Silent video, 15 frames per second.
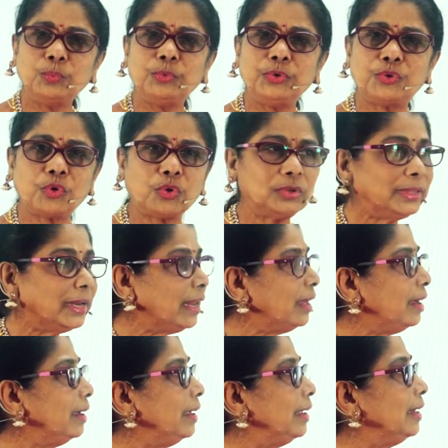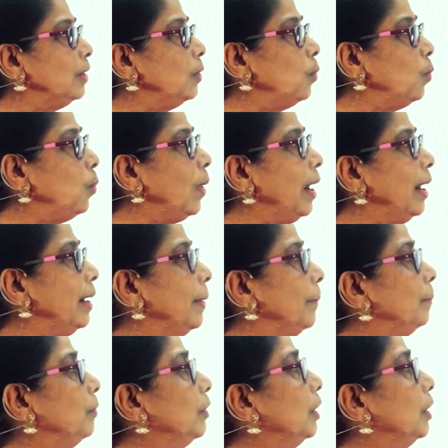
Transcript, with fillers: we draw the line. 1.